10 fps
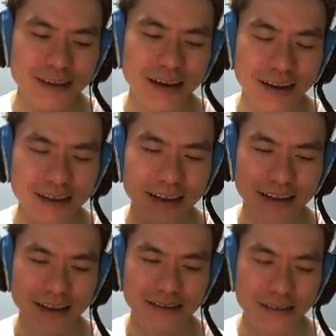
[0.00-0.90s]
I
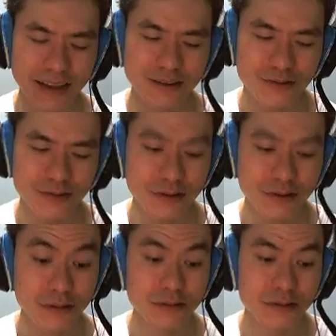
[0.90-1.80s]
like to
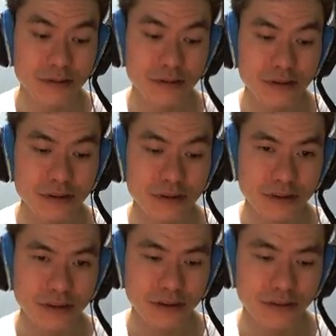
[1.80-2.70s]

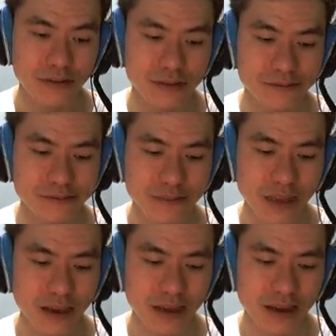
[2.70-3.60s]
level.
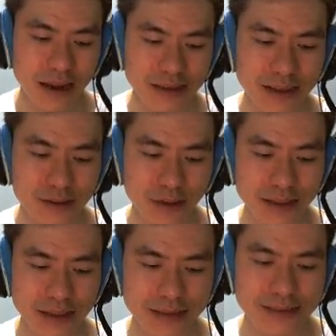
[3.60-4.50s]
I'd like to at
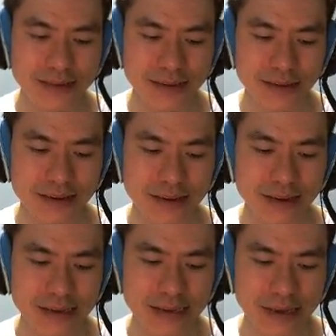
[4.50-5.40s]
least
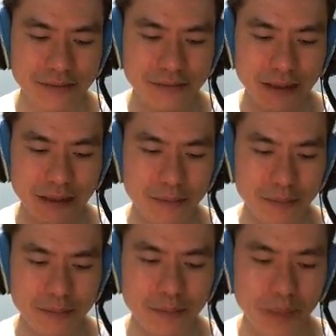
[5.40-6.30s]
give them
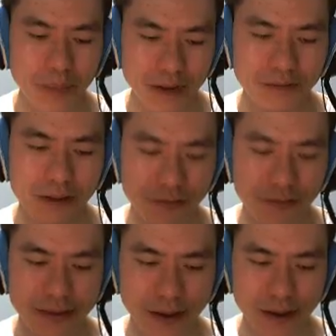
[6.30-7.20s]
benefit of the
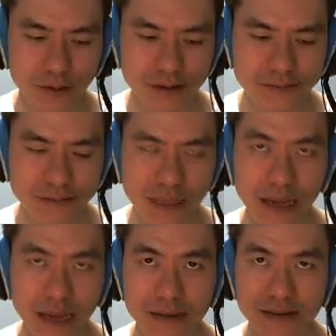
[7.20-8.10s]
doubt that
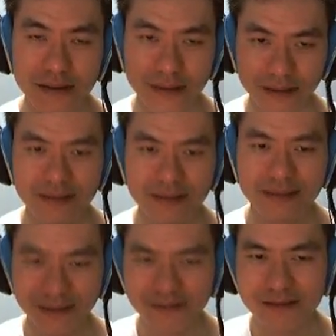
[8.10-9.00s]

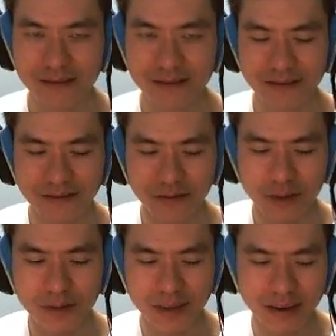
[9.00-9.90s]

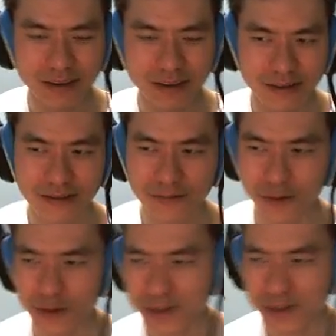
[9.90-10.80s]
40% is
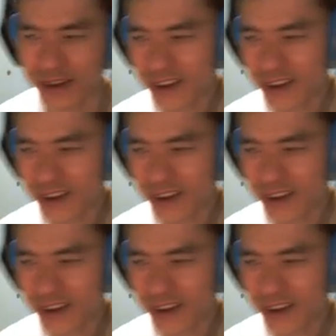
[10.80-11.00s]
40%.